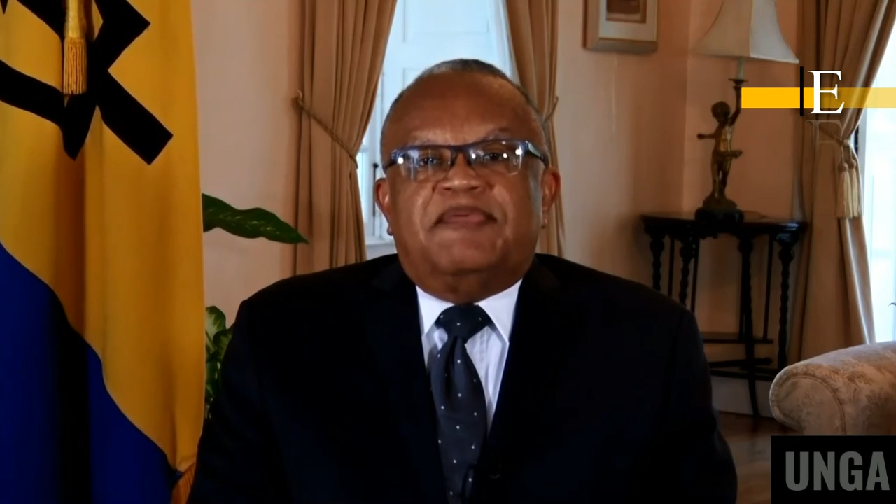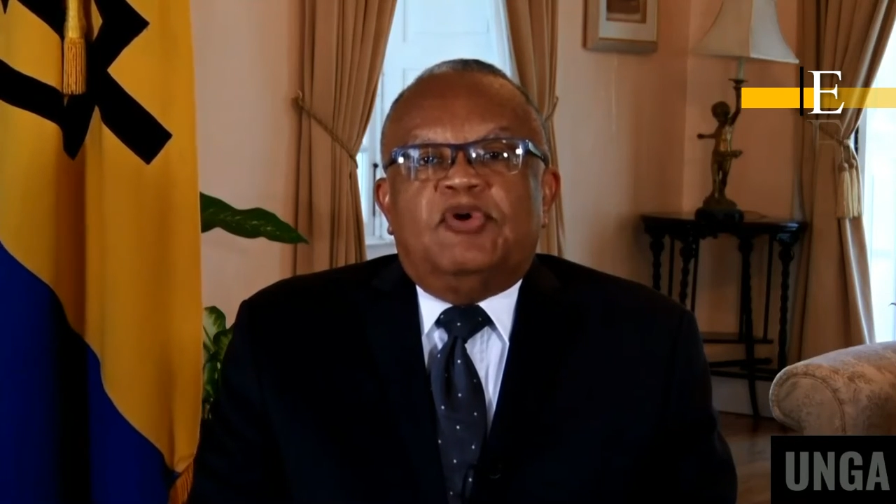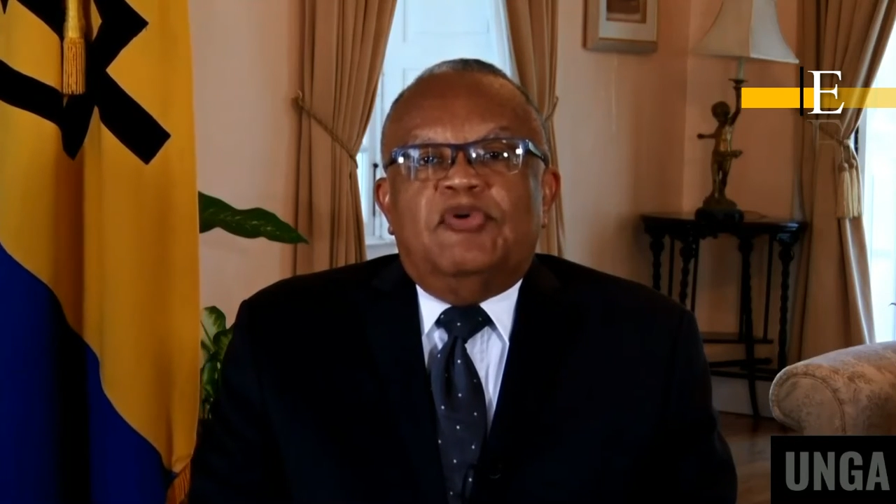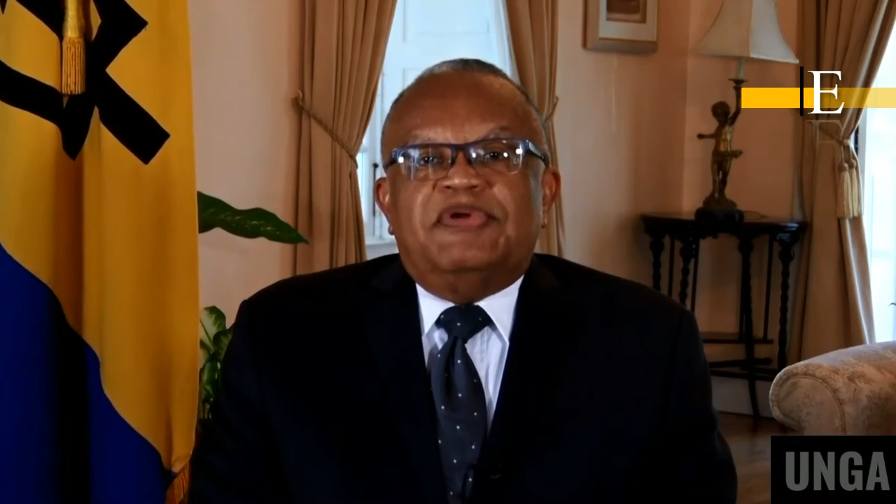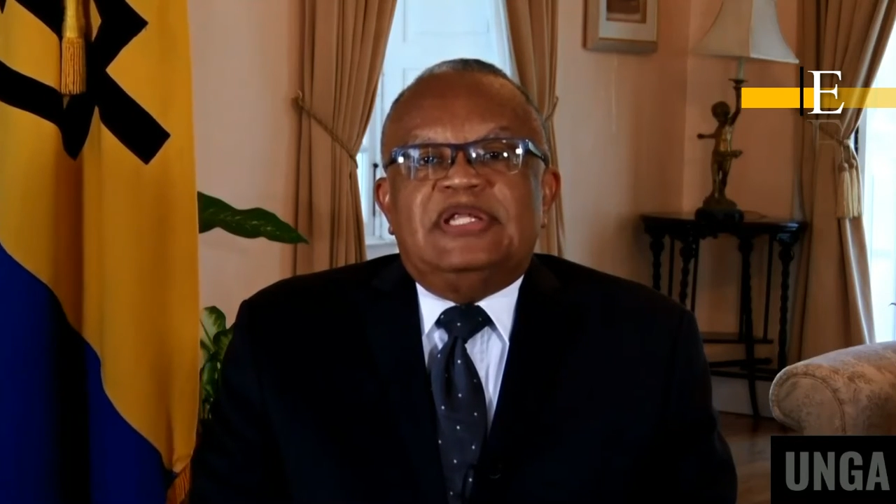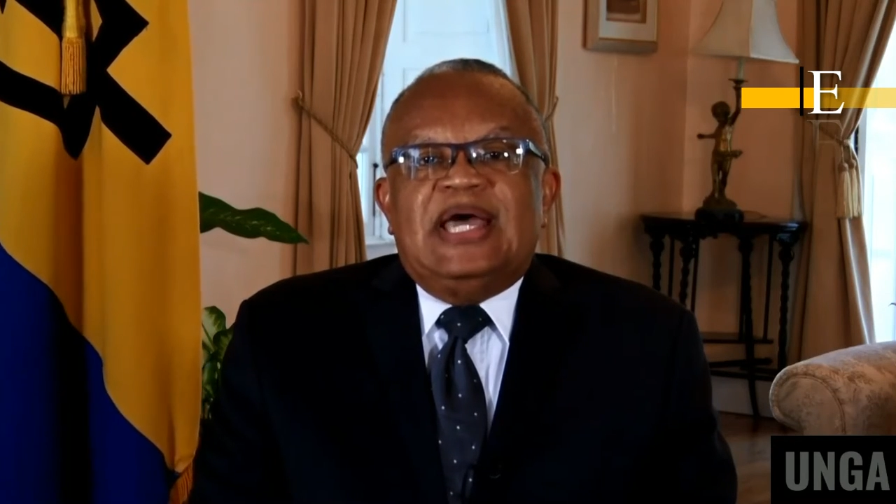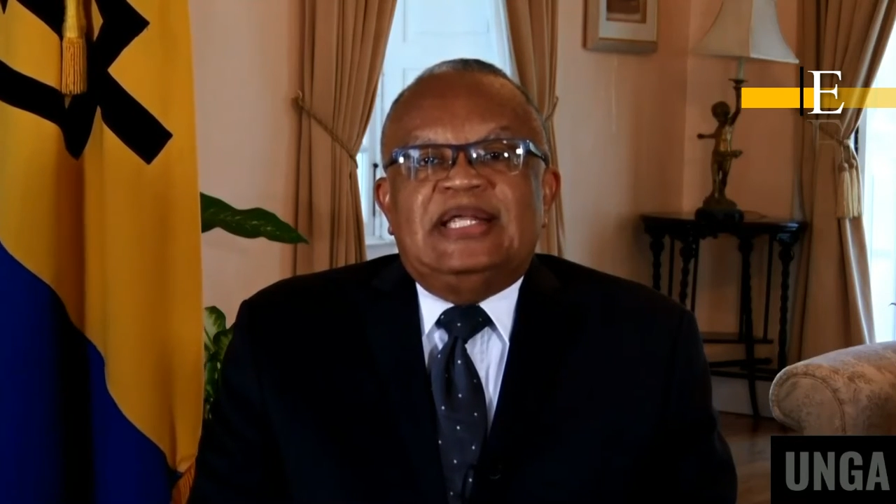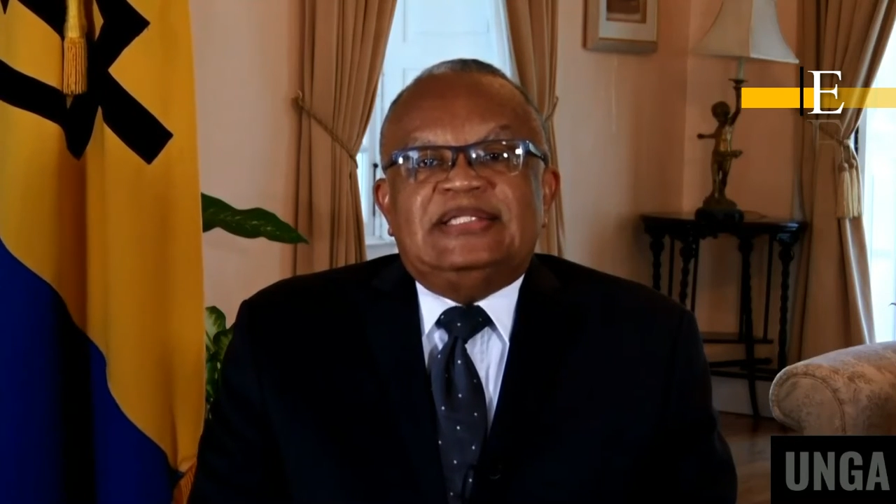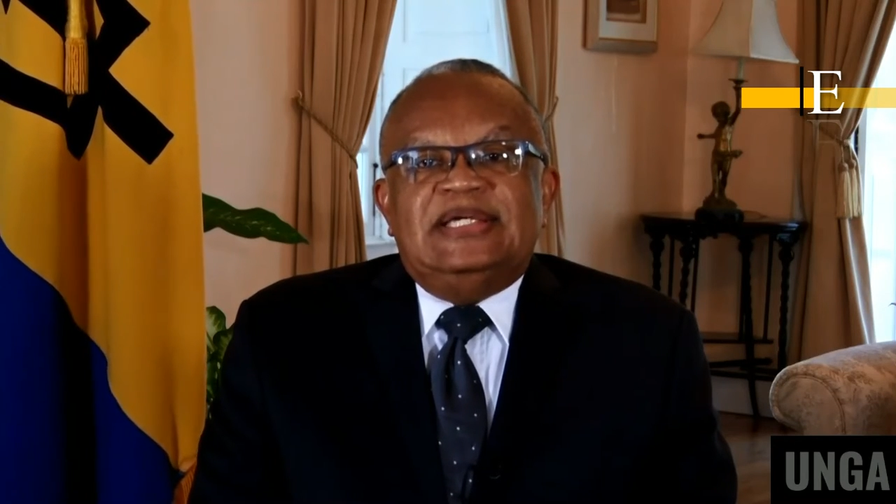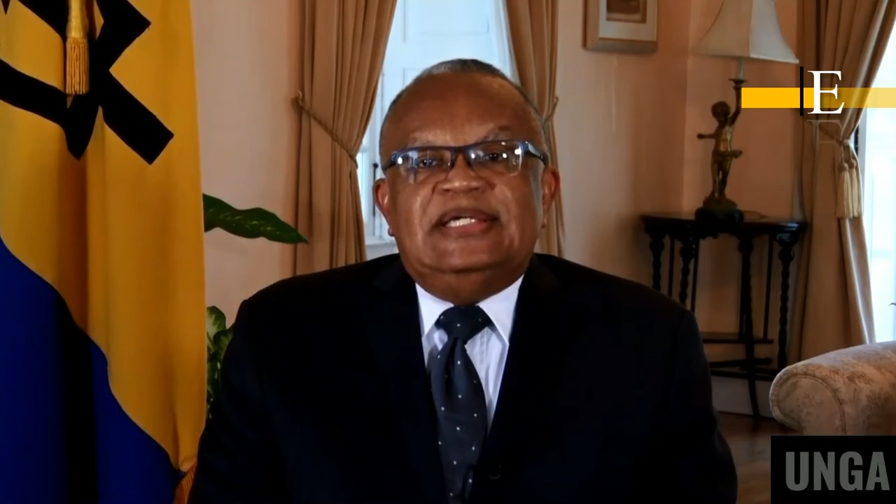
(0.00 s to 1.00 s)
of
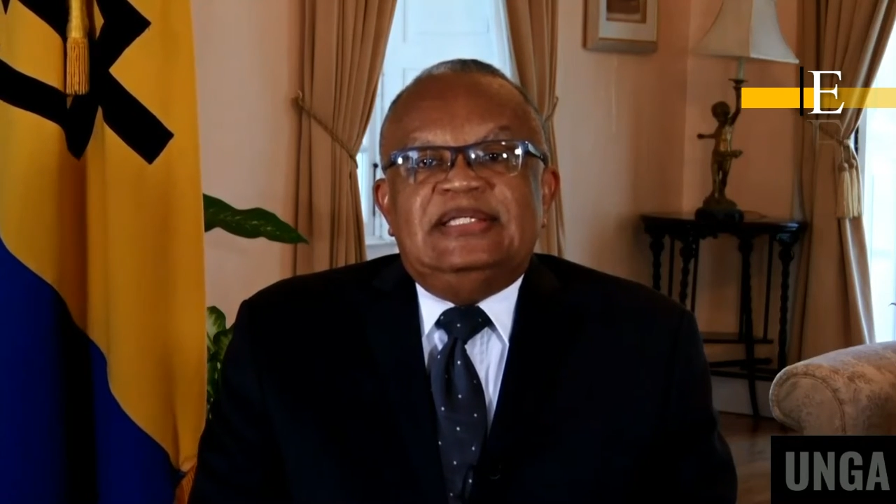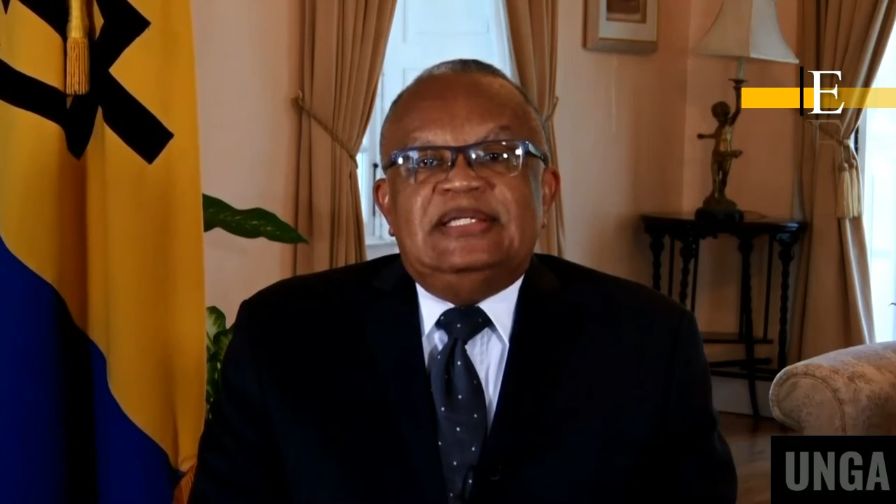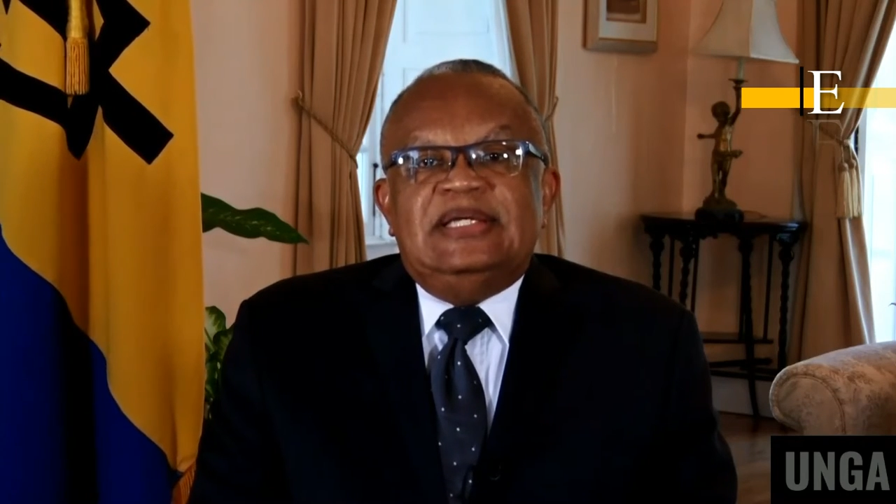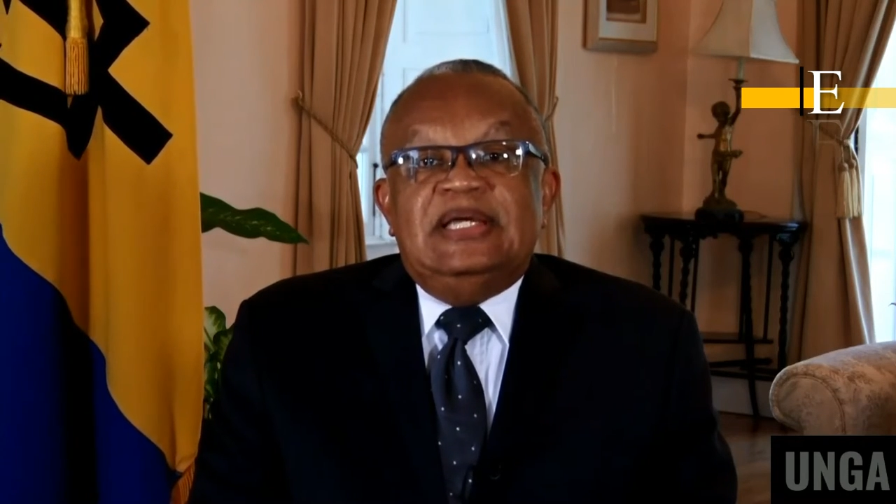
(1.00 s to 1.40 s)
COVID-19,